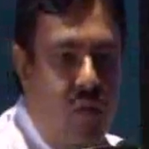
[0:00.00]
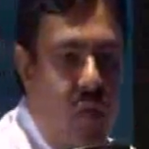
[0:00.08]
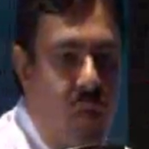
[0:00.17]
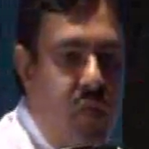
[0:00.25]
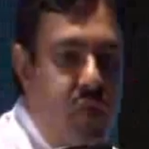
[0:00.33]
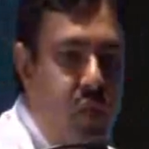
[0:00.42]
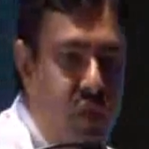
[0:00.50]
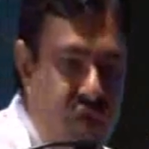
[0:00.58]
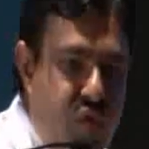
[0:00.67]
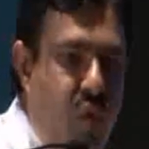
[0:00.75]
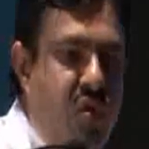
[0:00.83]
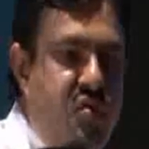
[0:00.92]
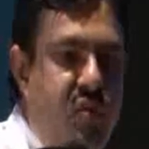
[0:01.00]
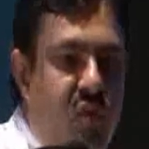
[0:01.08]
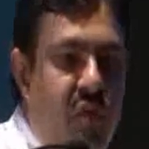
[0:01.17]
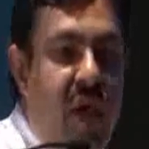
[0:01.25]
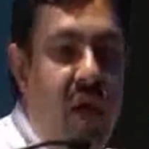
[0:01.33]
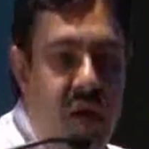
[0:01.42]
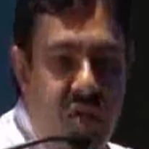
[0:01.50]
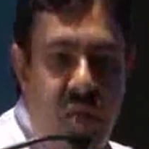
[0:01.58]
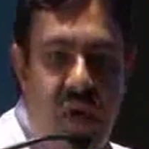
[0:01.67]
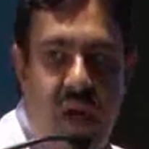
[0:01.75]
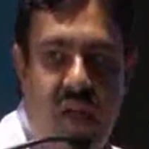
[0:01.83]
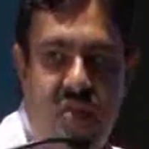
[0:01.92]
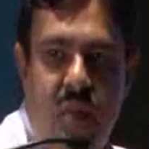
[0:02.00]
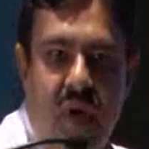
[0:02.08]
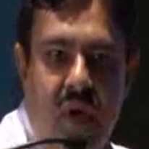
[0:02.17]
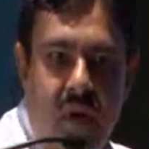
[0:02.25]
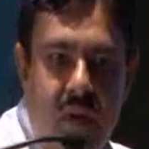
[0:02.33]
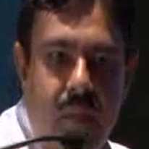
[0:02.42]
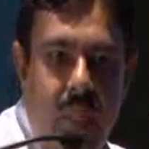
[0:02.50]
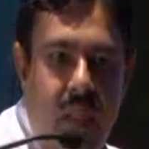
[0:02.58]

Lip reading: to the source from where it has been transmitted.